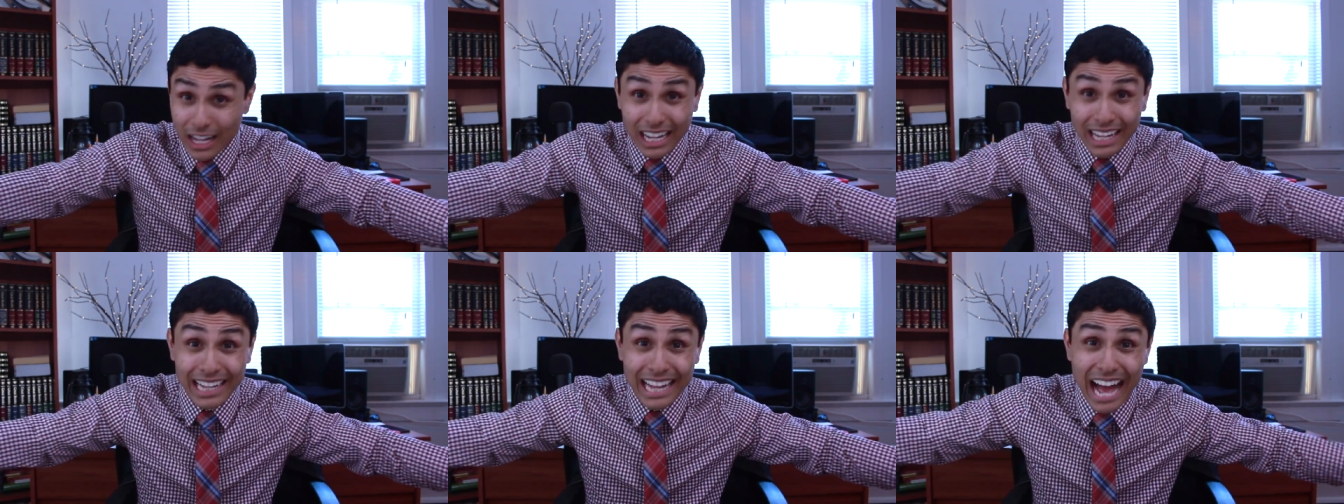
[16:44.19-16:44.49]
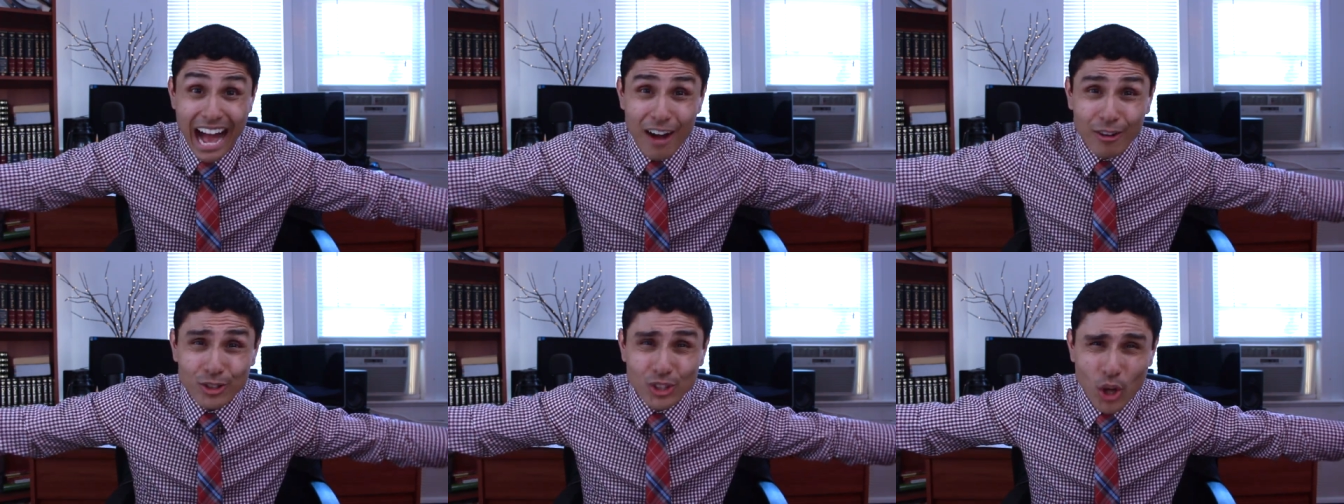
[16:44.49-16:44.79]

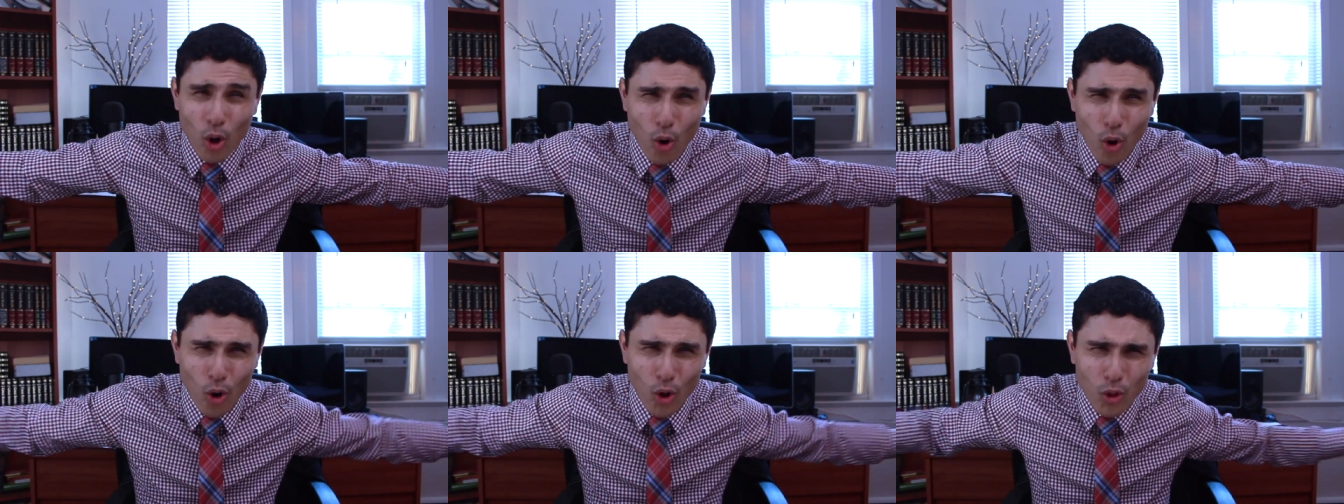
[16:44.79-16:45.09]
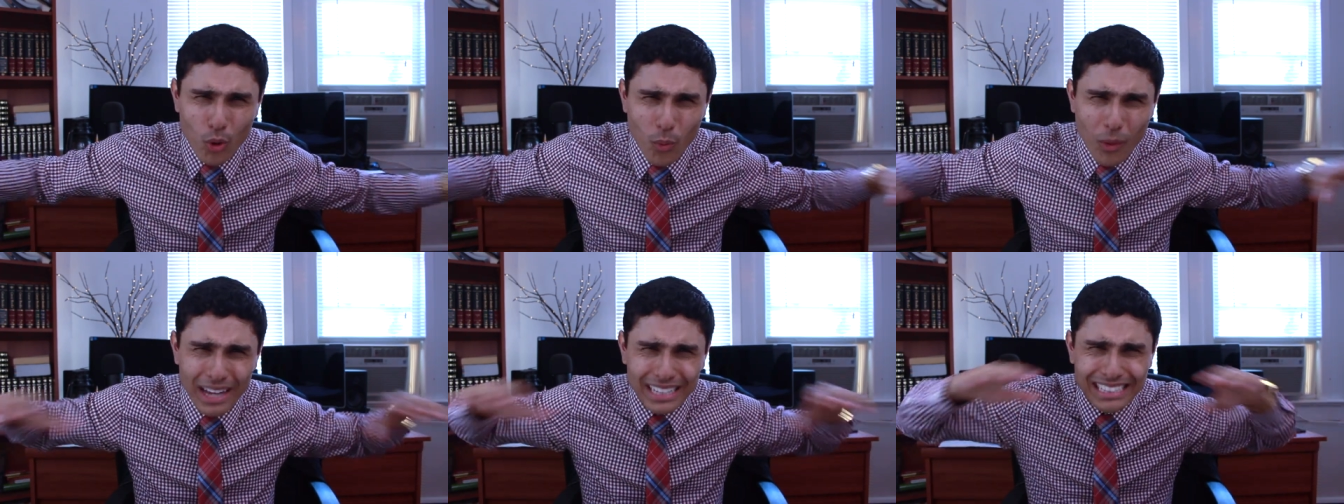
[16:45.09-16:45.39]
Clouds all
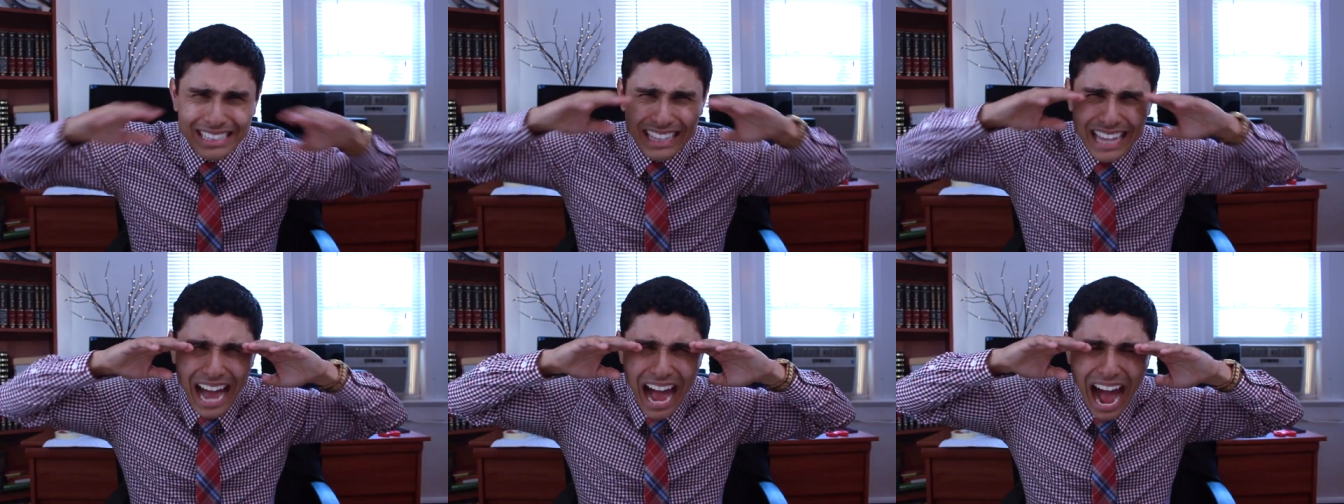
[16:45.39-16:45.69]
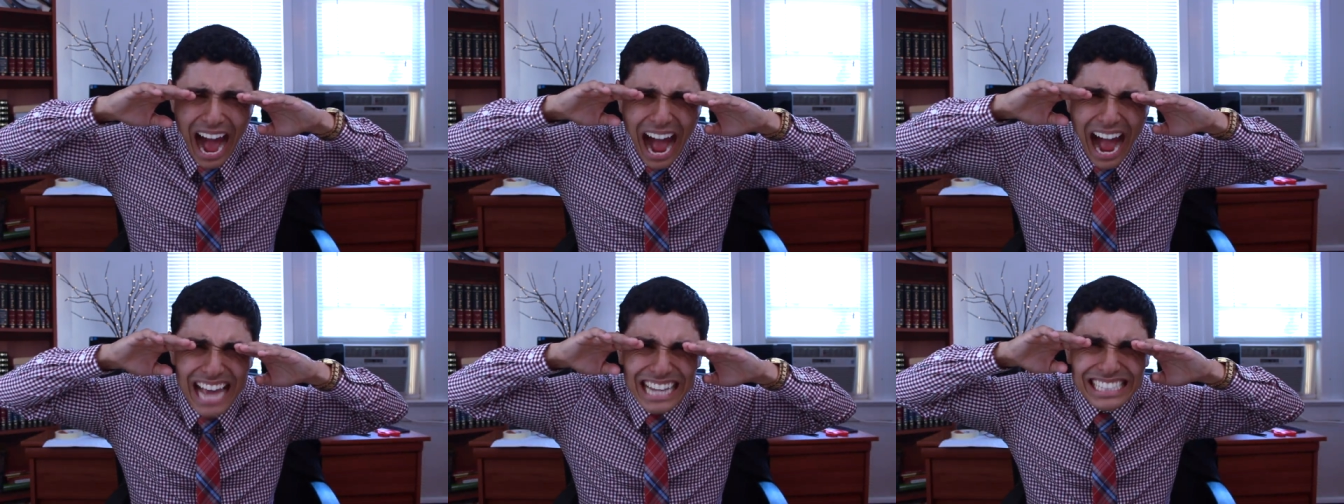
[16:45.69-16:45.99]
the way to the
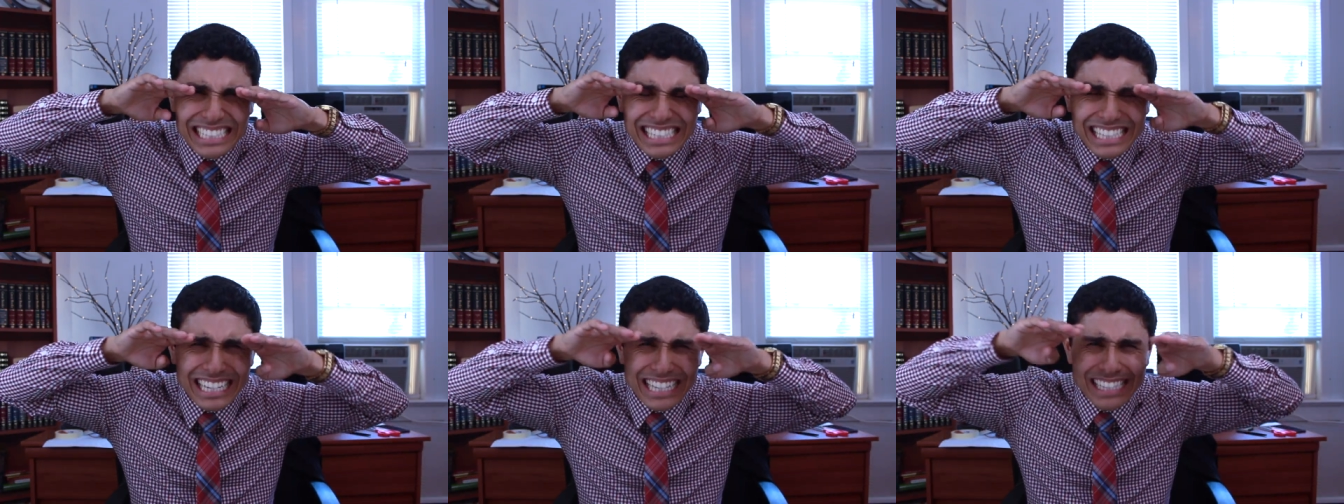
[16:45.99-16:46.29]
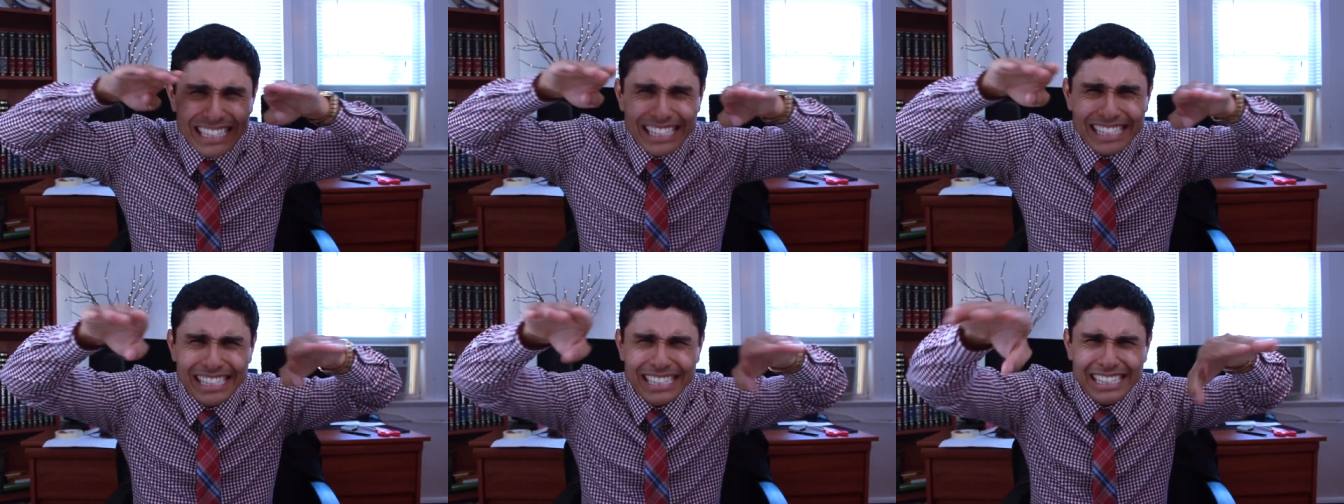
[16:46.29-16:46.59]
eyes
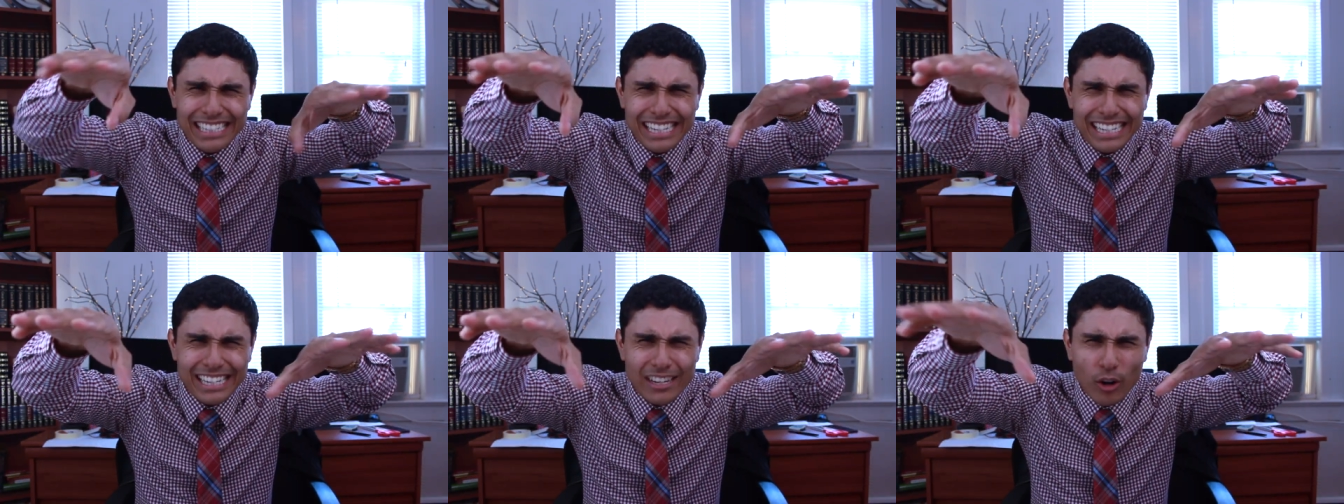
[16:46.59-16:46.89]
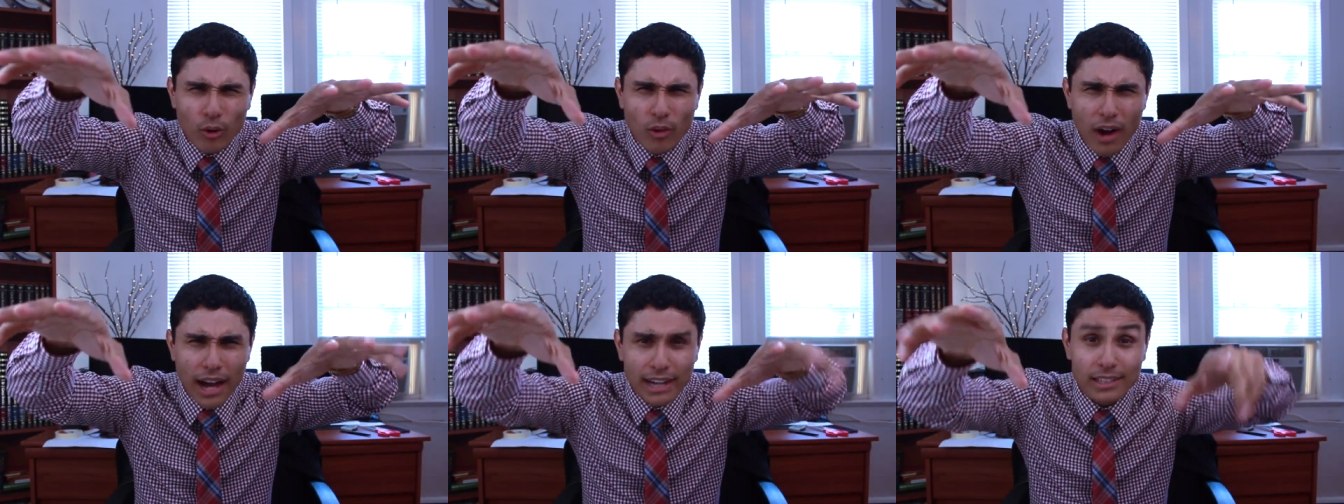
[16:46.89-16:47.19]
can see
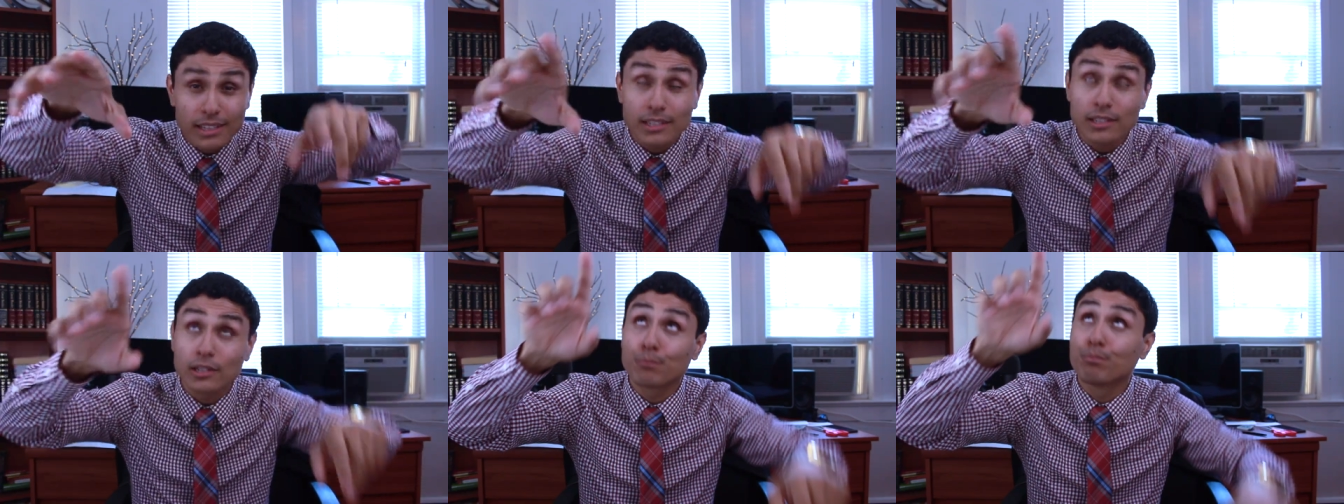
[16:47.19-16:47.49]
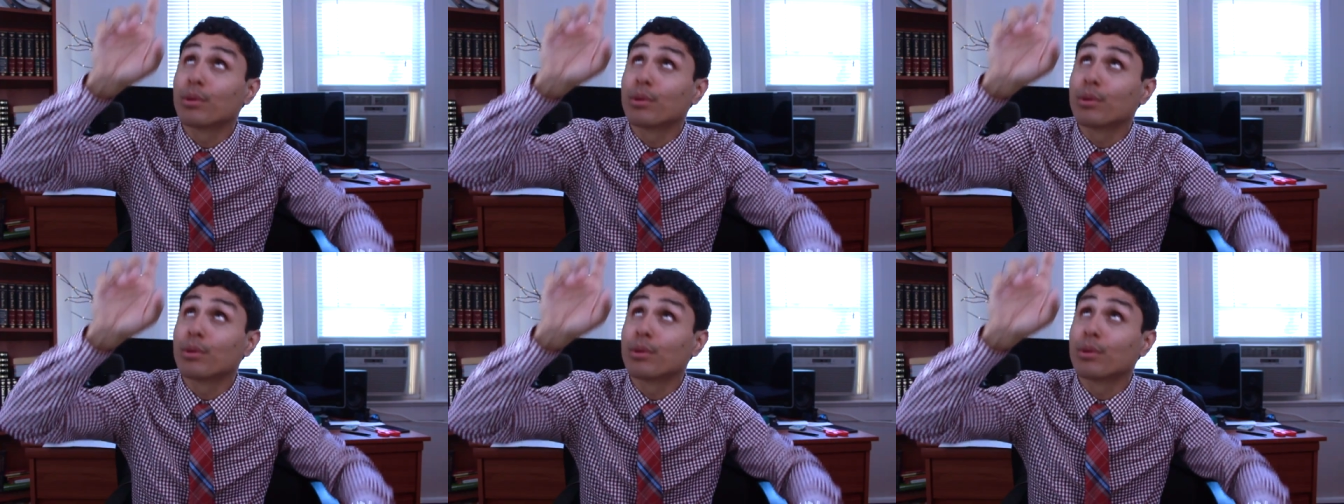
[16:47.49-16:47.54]
horizons,